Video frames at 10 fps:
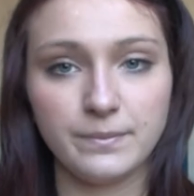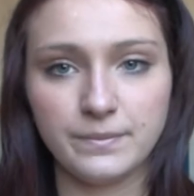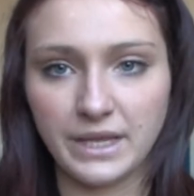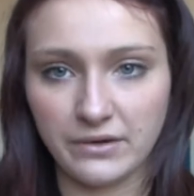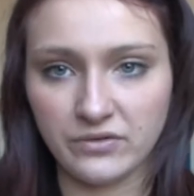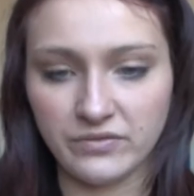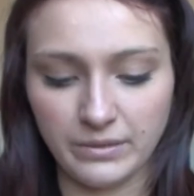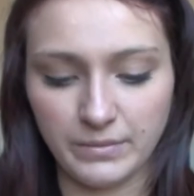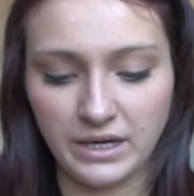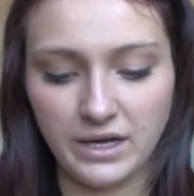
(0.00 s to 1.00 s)
"Now I run
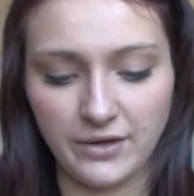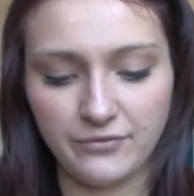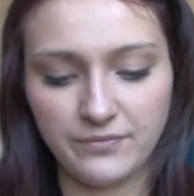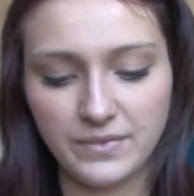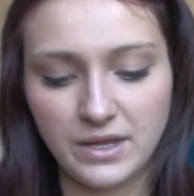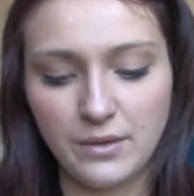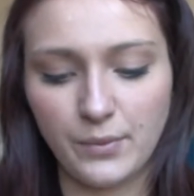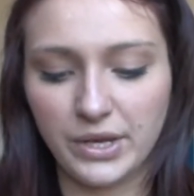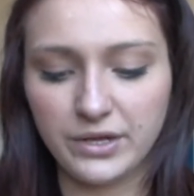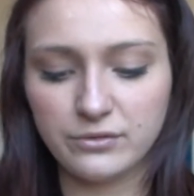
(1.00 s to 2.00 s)
my life,"
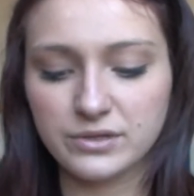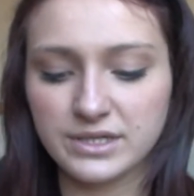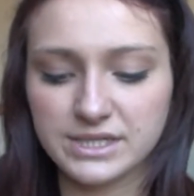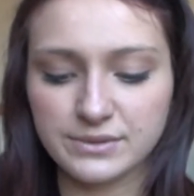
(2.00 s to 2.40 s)
where the audience